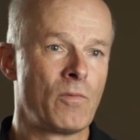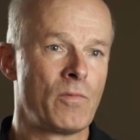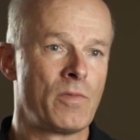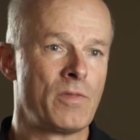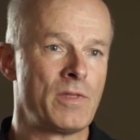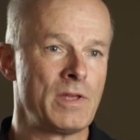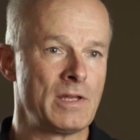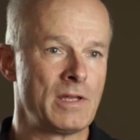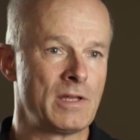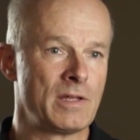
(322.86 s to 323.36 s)

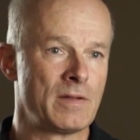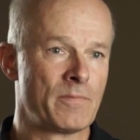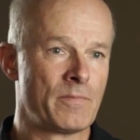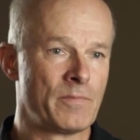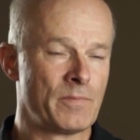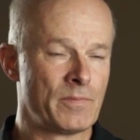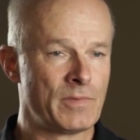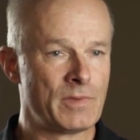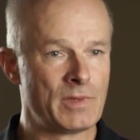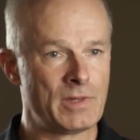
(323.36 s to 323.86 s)
the,
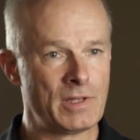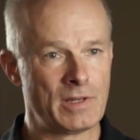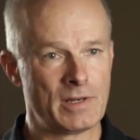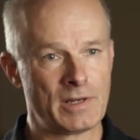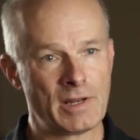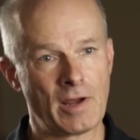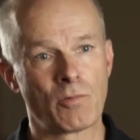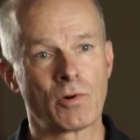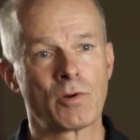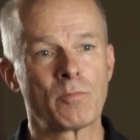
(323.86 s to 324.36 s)
the
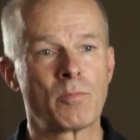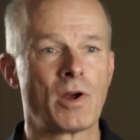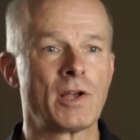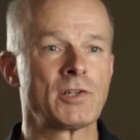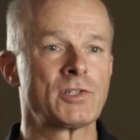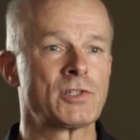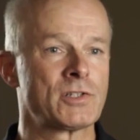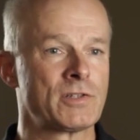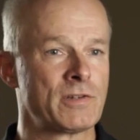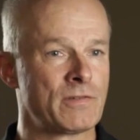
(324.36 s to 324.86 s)
network
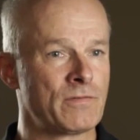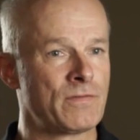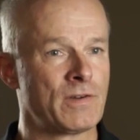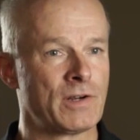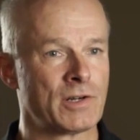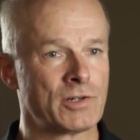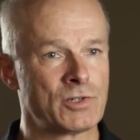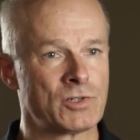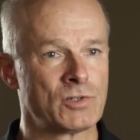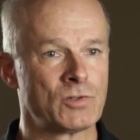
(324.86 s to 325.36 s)
processing
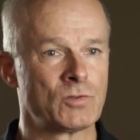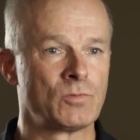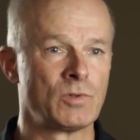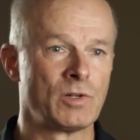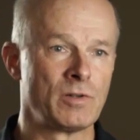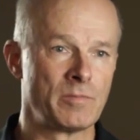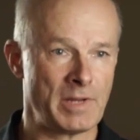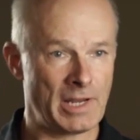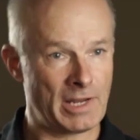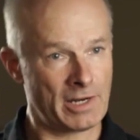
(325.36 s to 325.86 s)
functions
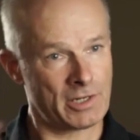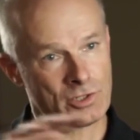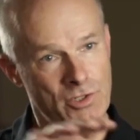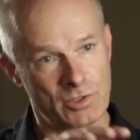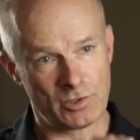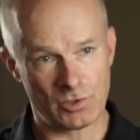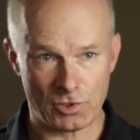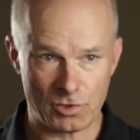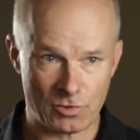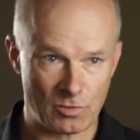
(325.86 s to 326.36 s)
will be actually
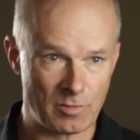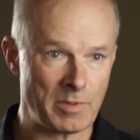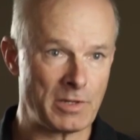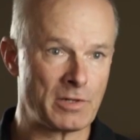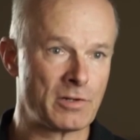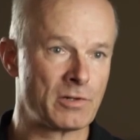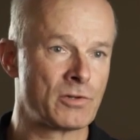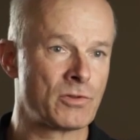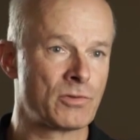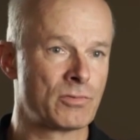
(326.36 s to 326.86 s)

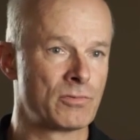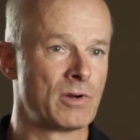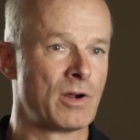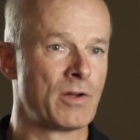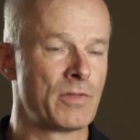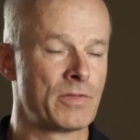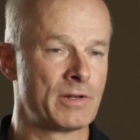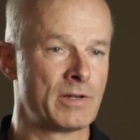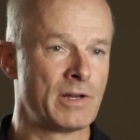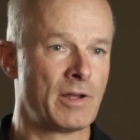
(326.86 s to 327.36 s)
distributed
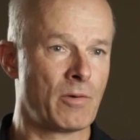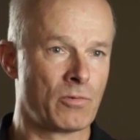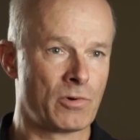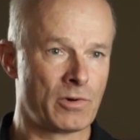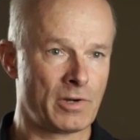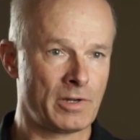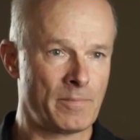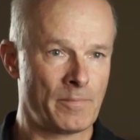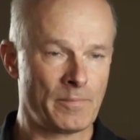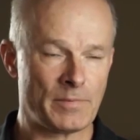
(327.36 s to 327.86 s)
throughout the
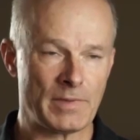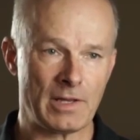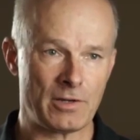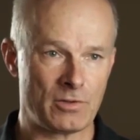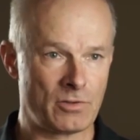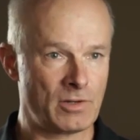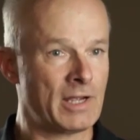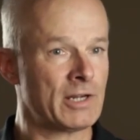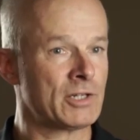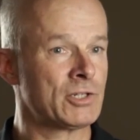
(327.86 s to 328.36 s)
network, and
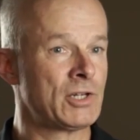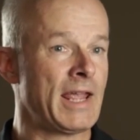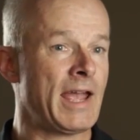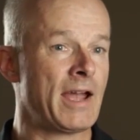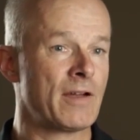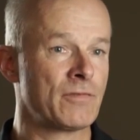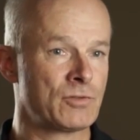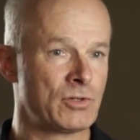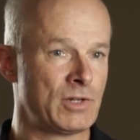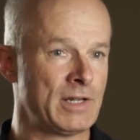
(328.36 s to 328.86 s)
you actually
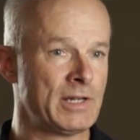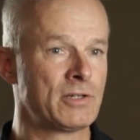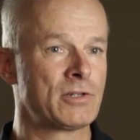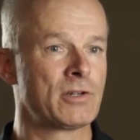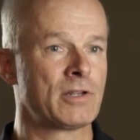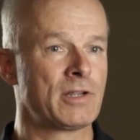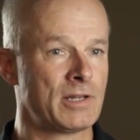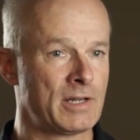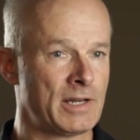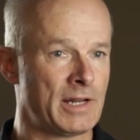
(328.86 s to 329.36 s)
have to
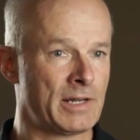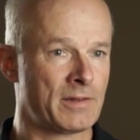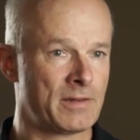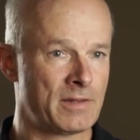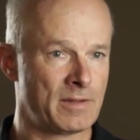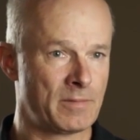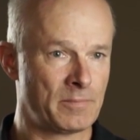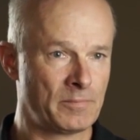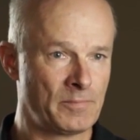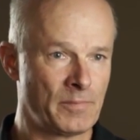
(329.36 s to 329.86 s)
interconnect
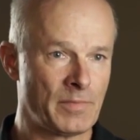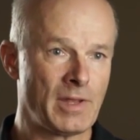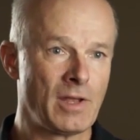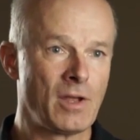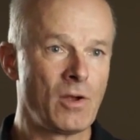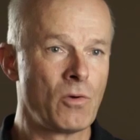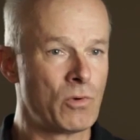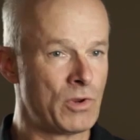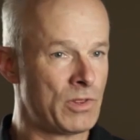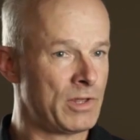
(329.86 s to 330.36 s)
them
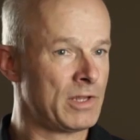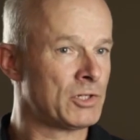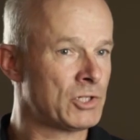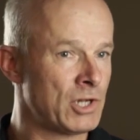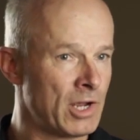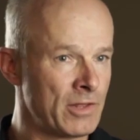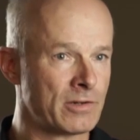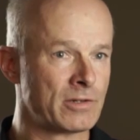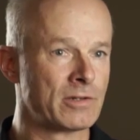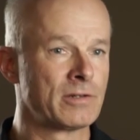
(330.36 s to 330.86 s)
with each
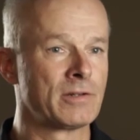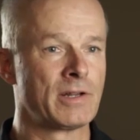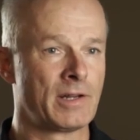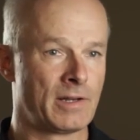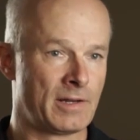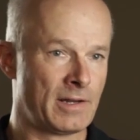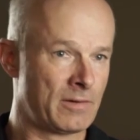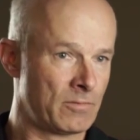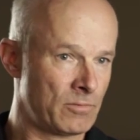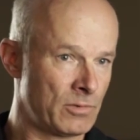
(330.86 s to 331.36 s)
other and
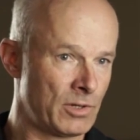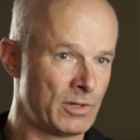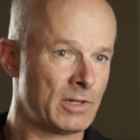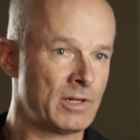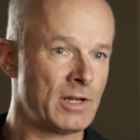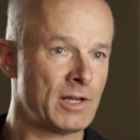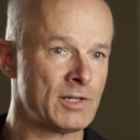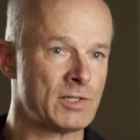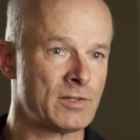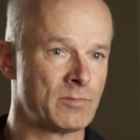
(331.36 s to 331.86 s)
then with the
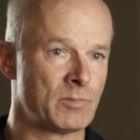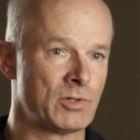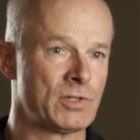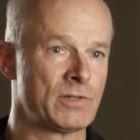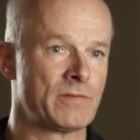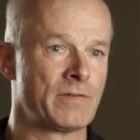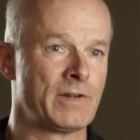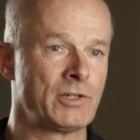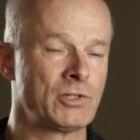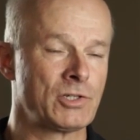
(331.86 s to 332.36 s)
customers
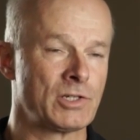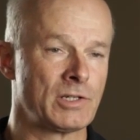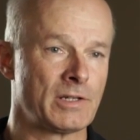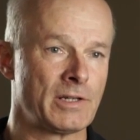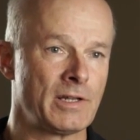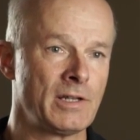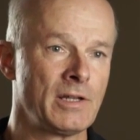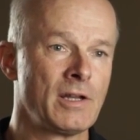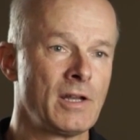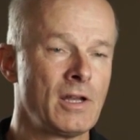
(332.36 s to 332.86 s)

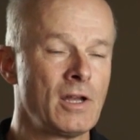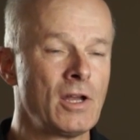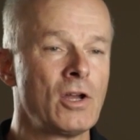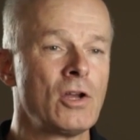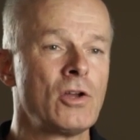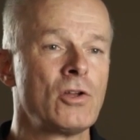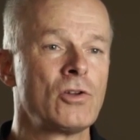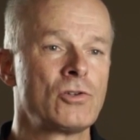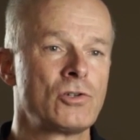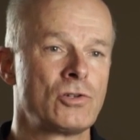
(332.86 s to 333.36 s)
eventually
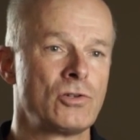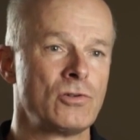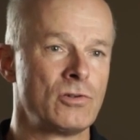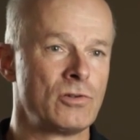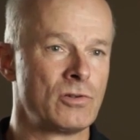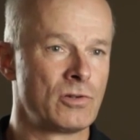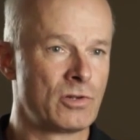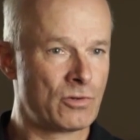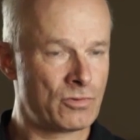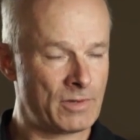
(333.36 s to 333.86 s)

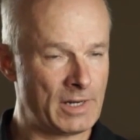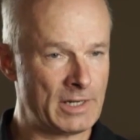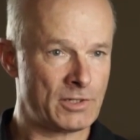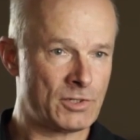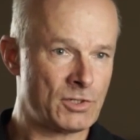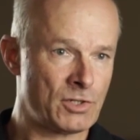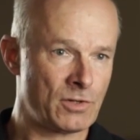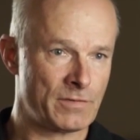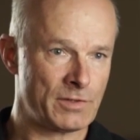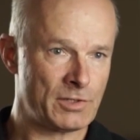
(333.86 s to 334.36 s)
to create a
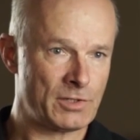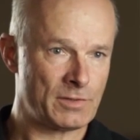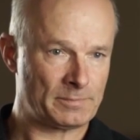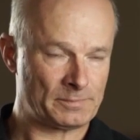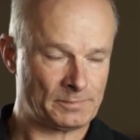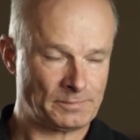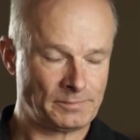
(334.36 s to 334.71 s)
service.